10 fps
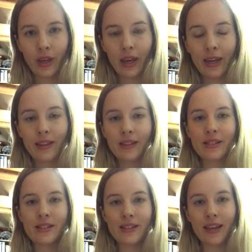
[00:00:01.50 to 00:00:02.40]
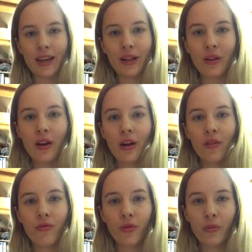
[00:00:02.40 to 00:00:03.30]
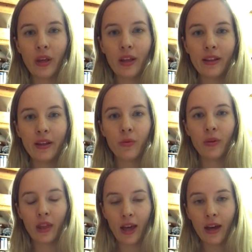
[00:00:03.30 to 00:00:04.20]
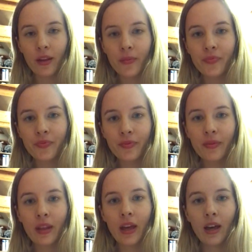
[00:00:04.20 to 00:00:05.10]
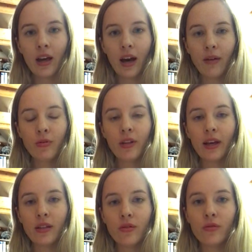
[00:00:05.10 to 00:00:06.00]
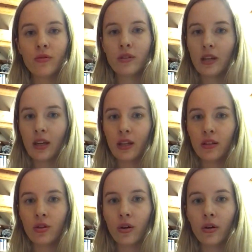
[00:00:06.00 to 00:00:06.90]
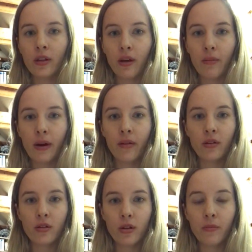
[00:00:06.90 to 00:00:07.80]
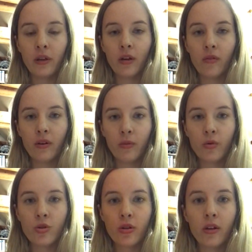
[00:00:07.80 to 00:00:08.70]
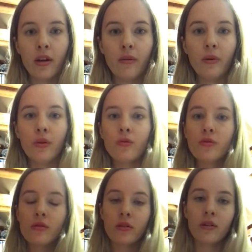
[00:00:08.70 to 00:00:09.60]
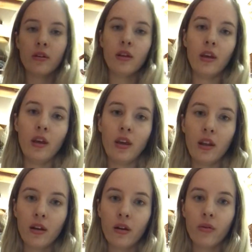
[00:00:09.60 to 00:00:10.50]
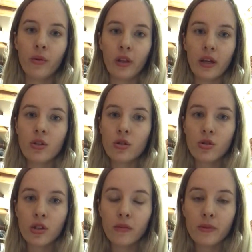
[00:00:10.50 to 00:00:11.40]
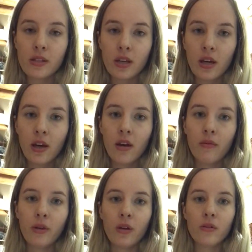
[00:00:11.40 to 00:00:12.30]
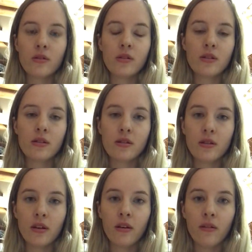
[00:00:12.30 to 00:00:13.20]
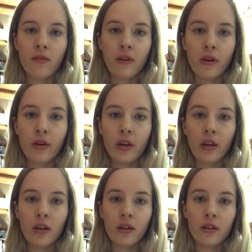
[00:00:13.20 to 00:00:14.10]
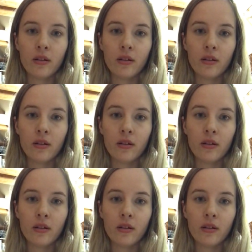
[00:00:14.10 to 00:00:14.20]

Hey, this is Elle from Healing with Elle. I would like to today talk about the topic of emotional abuse in relationships because this is a very